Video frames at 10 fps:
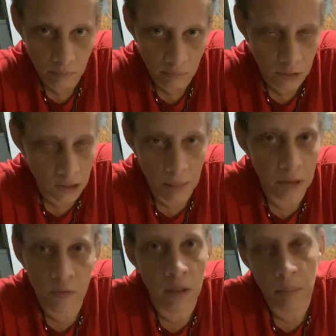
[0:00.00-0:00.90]
Stop
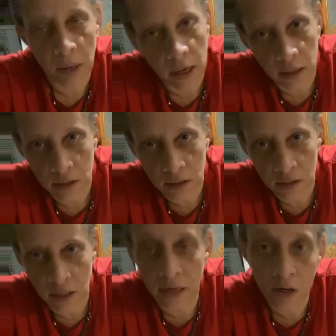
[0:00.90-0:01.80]
living in the past.
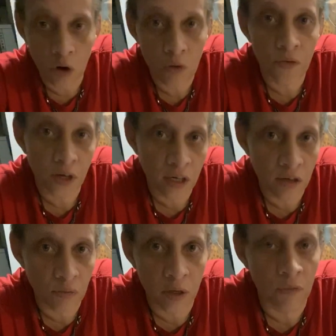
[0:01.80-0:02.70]
Let it go.
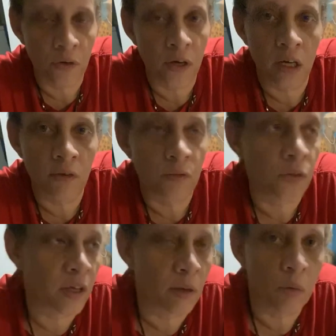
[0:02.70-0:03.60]
Forgive. We don't forgive for
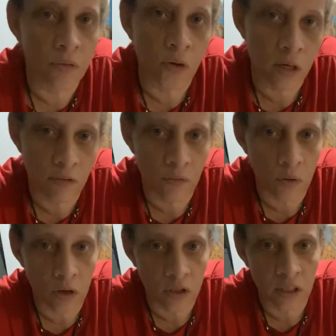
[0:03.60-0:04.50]
them. We forgive
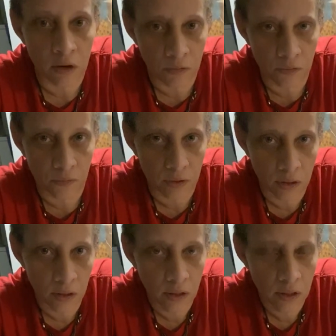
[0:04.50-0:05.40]
for ourselves.
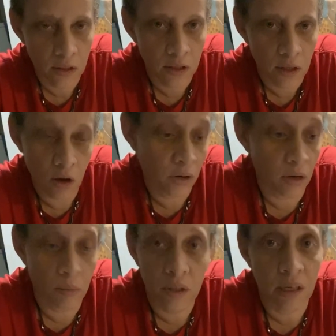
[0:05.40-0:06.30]
I don't
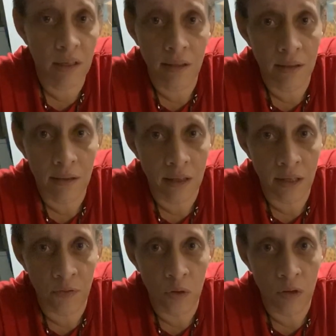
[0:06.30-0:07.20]
care what they did. Like,
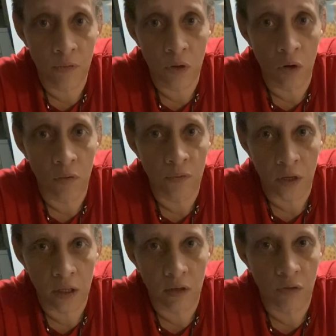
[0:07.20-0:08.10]
if you don't
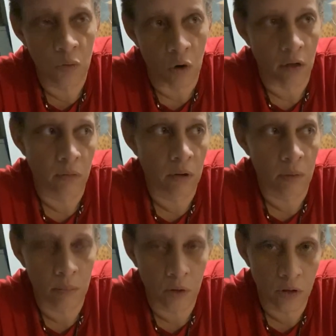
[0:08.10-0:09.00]
forgive, you walking around
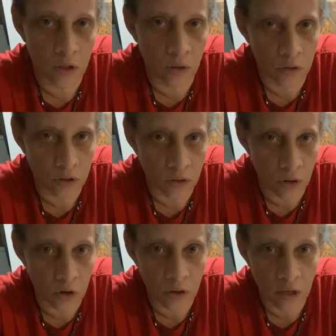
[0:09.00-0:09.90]
with them on your shoulders
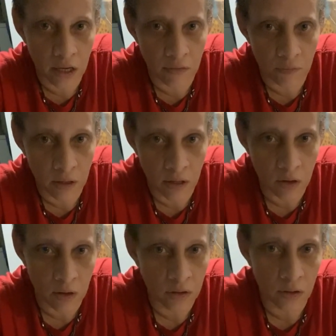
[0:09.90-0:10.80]
all your life, and
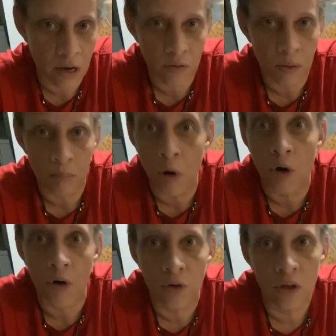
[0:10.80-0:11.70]
they're out there having a
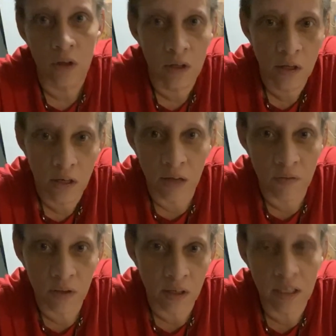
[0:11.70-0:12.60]
ball,
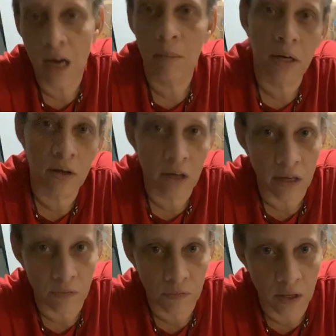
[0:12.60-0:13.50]
living the time of their
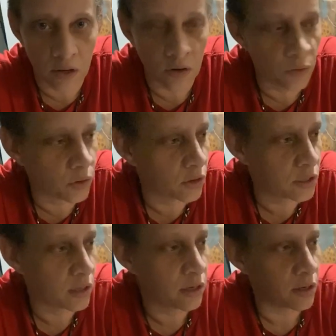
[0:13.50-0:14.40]
life, and here you are
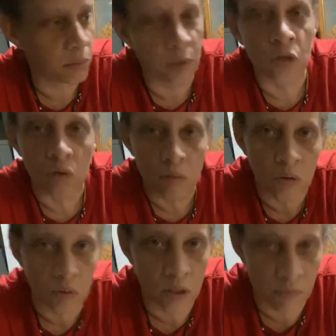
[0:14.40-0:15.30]
sitting there
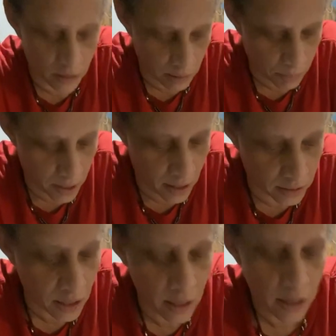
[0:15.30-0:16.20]
miserable, living in the past.